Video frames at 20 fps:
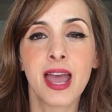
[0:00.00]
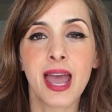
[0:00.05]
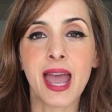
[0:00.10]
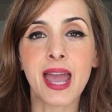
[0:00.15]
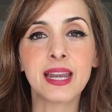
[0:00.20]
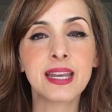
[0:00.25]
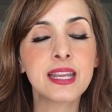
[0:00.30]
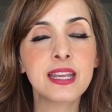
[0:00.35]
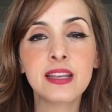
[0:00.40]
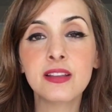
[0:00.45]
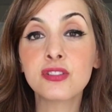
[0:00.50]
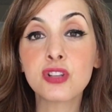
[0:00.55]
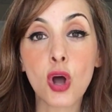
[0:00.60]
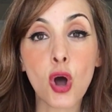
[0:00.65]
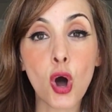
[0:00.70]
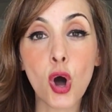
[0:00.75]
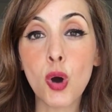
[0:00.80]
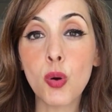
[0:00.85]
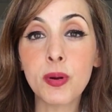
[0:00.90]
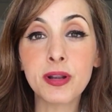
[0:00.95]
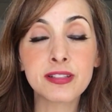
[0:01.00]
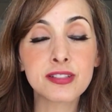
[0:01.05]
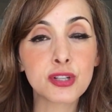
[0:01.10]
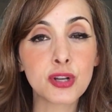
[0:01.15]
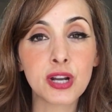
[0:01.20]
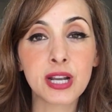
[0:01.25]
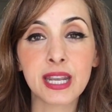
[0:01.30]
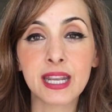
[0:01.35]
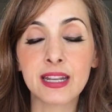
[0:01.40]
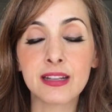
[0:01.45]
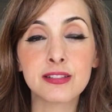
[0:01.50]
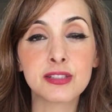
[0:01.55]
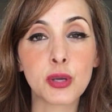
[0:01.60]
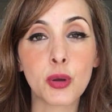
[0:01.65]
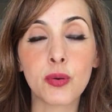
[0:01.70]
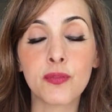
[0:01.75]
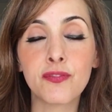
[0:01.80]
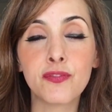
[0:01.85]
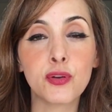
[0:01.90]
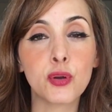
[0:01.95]
And he's always cooking his
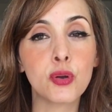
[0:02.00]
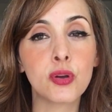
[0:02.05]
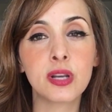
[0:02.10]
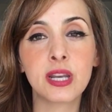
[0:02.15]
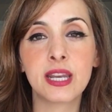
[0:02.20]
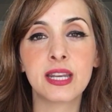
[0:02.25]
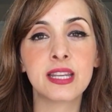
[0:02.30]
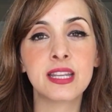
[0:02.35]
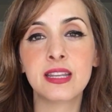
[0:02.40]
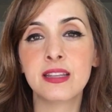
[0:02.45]
own food, and